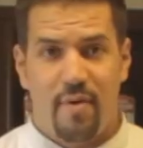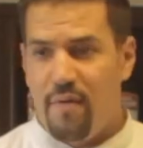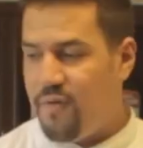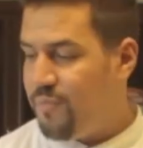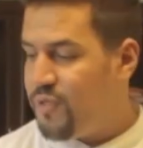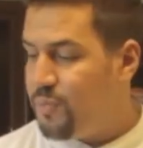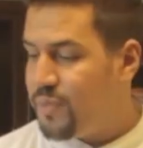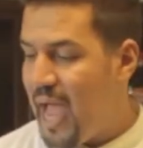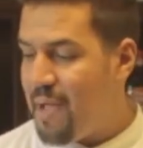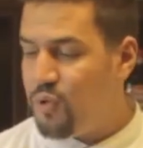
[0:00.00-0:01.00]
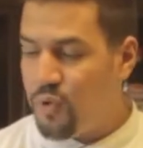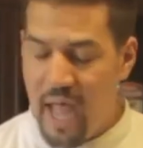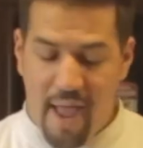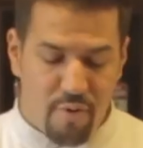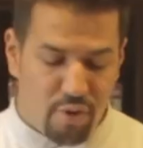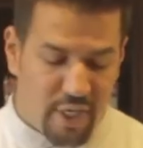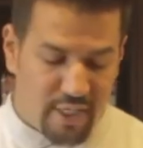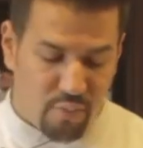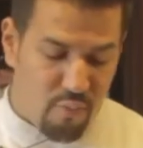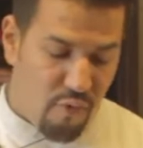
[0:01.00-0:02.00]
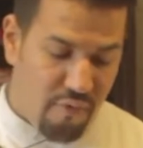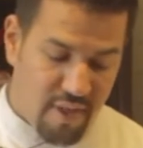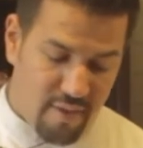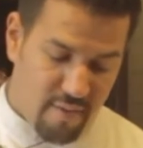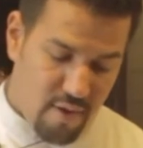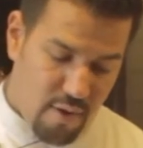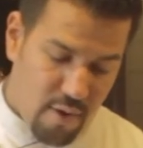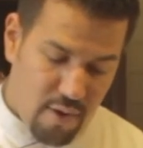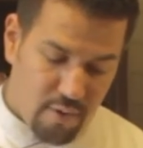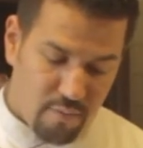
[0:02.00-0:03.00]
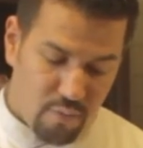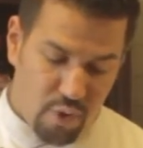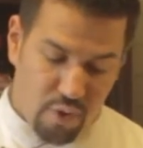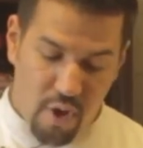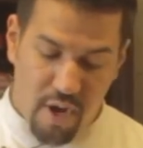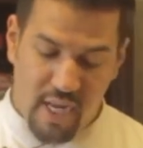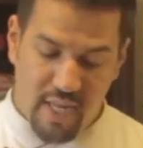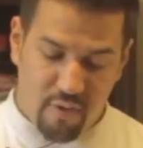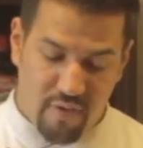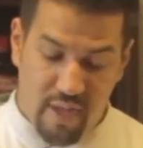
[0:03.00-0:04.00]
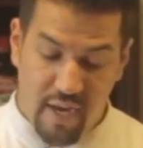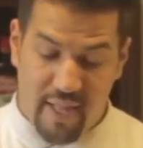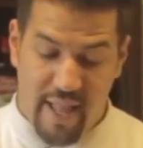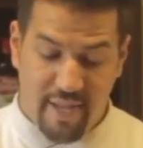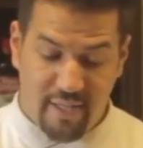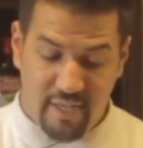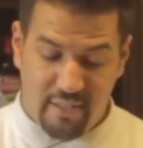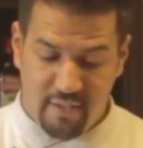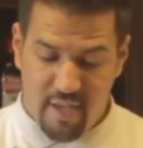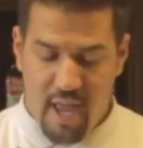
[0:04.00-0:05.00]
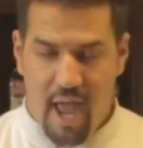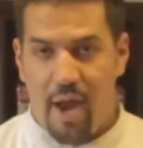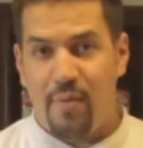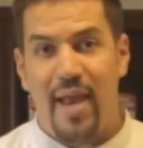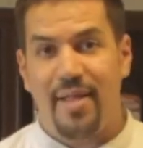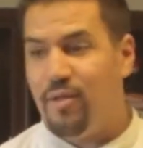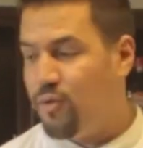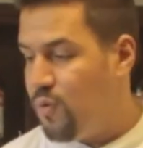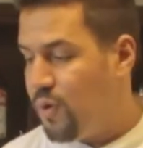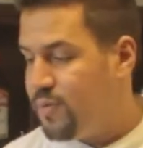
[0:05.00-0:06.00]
From time to time you just move it, you turn it, you stir it like this, and we let it cook.